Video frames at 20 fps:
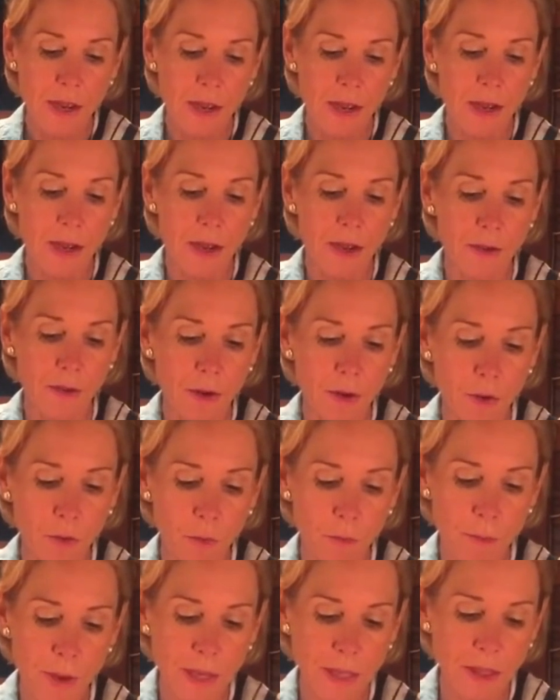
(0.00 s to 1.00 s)
It will
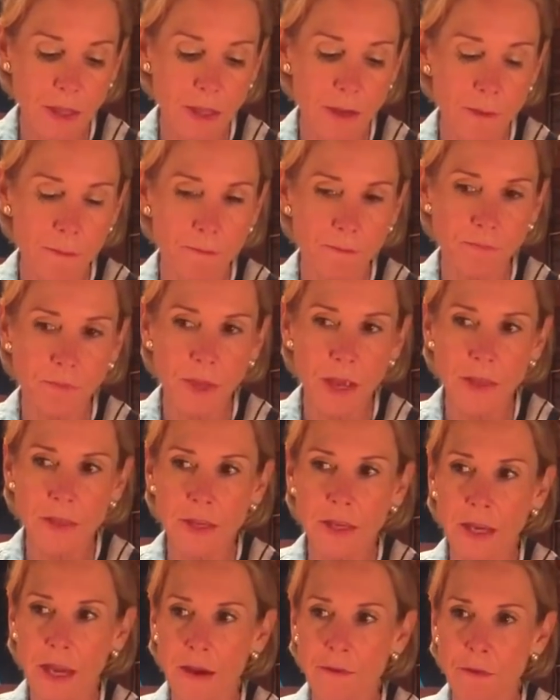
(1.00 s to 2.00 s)
make them, I
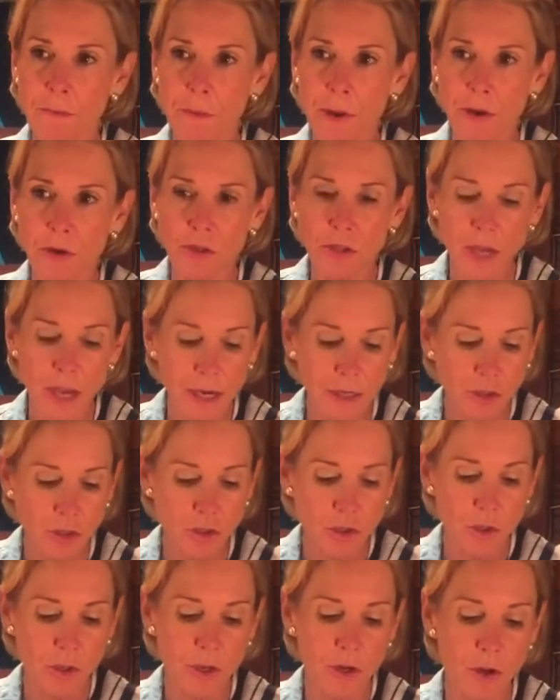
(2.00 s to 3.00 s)
think, have a better
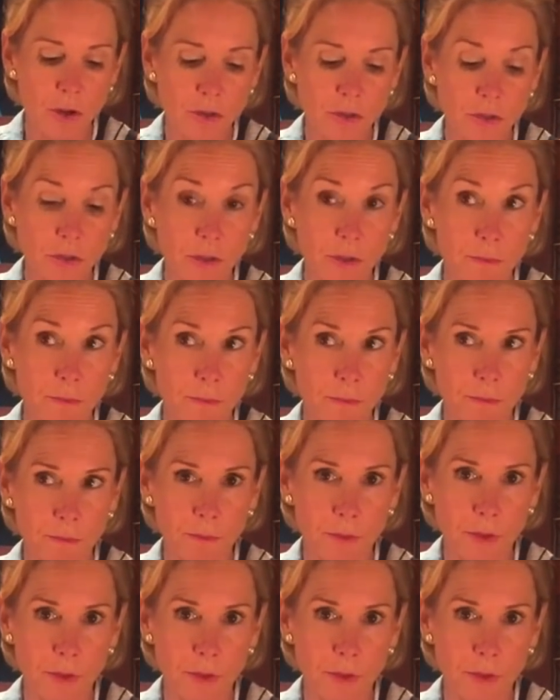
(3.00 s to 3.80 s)
texture, and also can